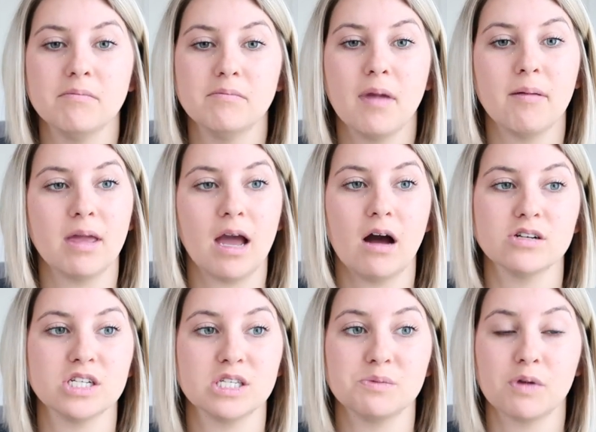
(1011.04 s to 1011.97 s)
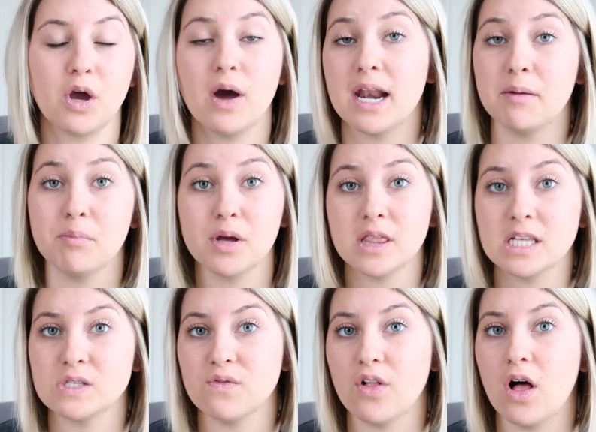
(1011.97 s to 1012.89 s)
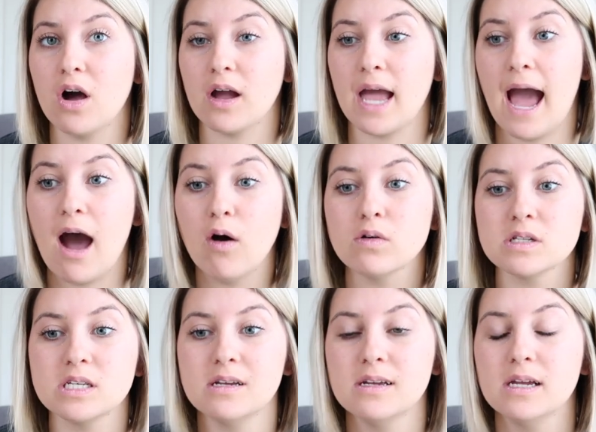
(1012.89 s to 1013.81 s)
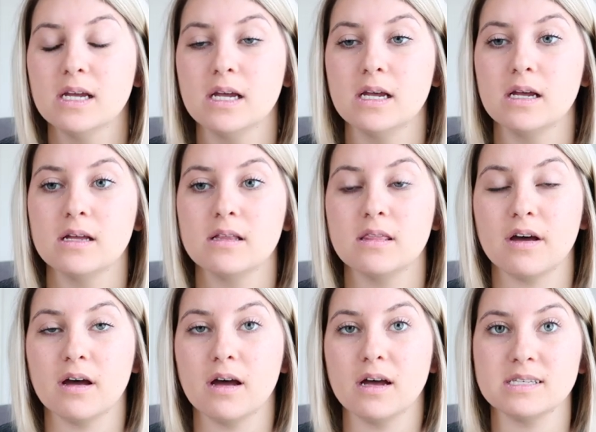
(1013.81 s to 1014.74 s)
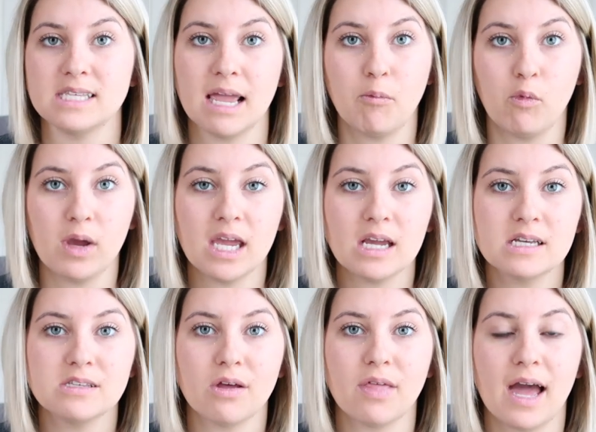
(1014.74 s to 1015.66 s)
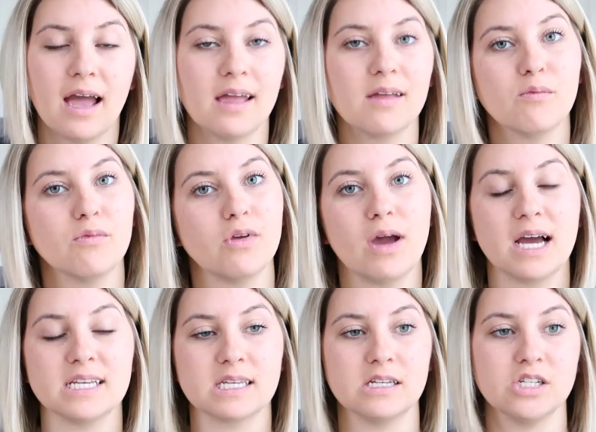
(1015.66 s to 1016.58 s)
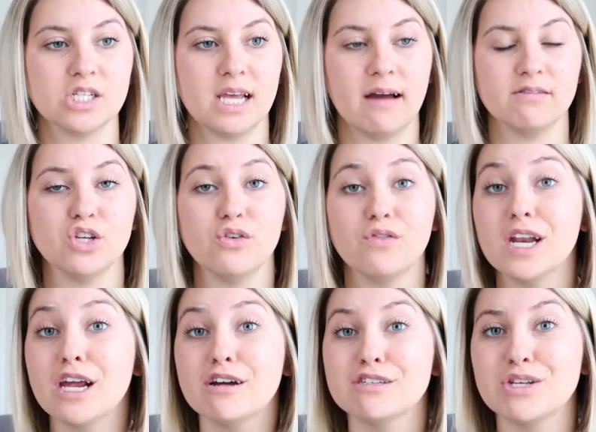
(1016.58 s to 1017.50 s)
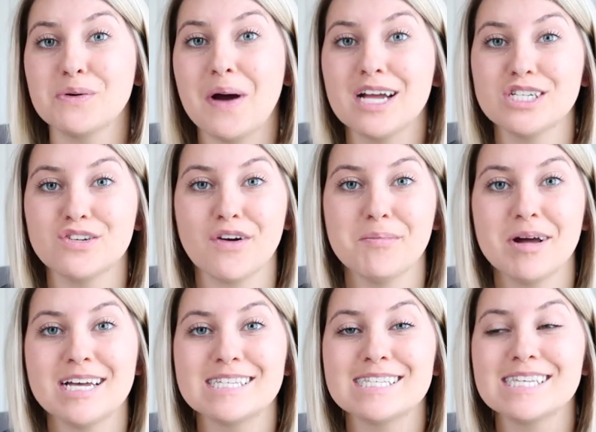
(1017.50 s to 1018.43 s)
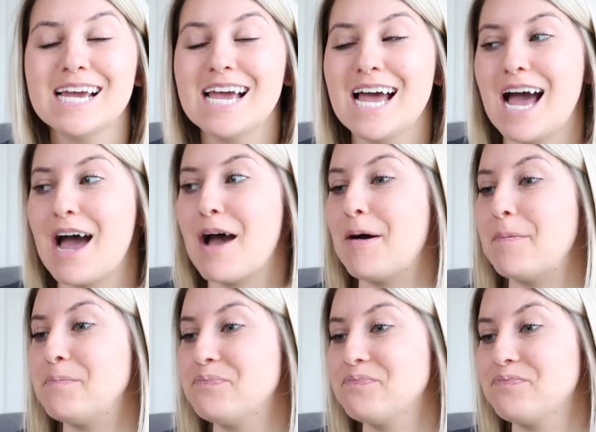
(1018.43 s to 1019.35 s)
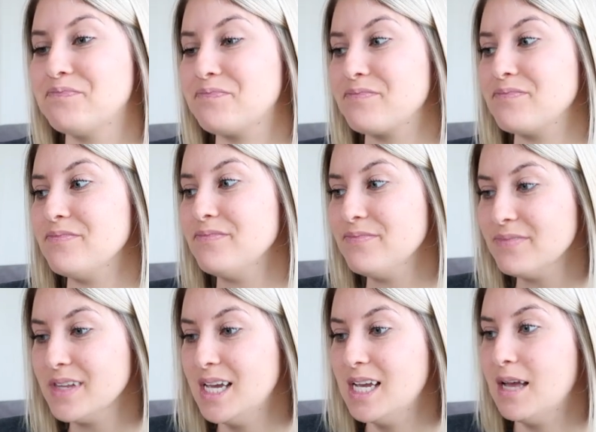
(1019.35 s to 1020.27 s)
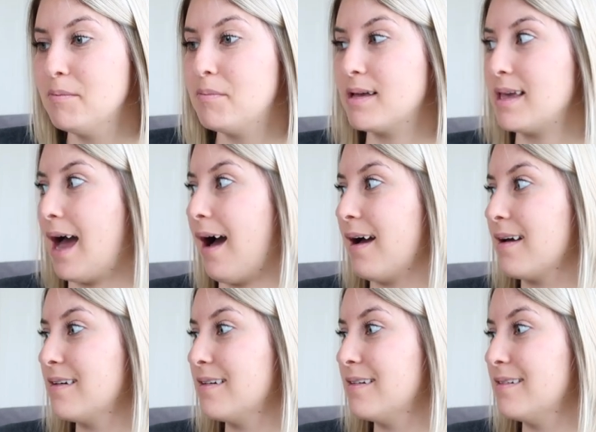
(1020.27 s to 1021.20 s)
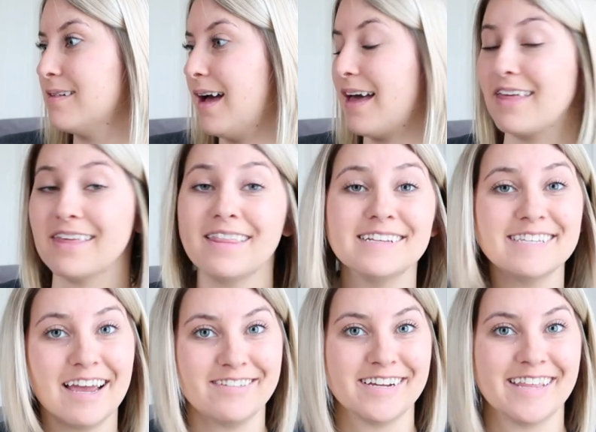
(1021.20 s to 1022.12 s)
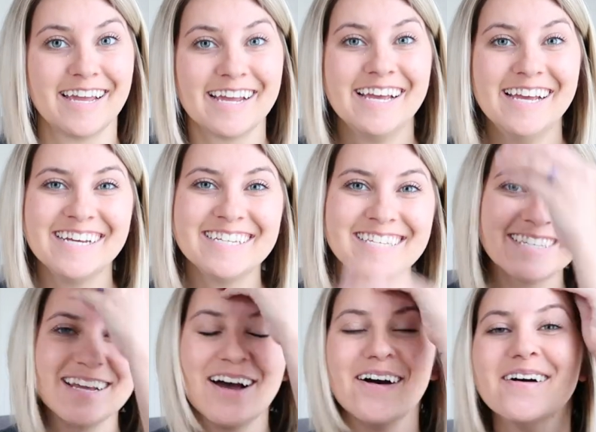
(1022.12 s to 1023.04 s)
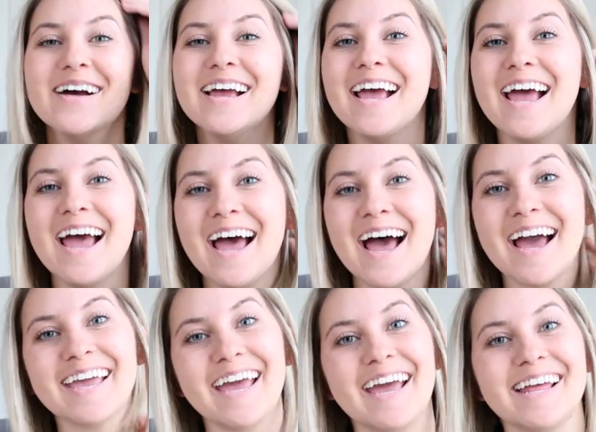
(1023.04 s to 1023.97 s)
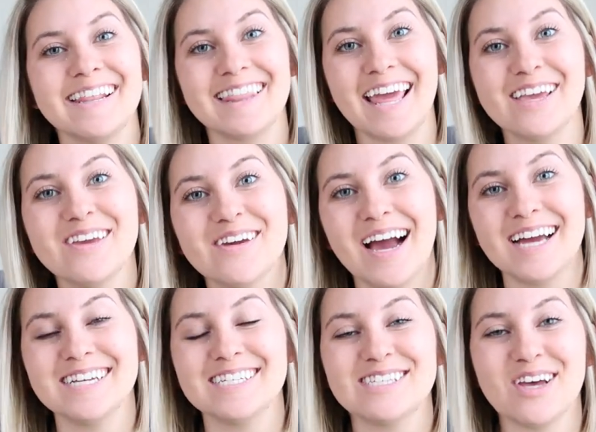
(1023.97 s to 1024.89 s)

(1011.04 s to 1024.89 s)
maybe I'll just go ahead and put this vlog out the same week so that you guys can just have two videos to watch from us. But yeah, I think that's everything. So again, thank you guys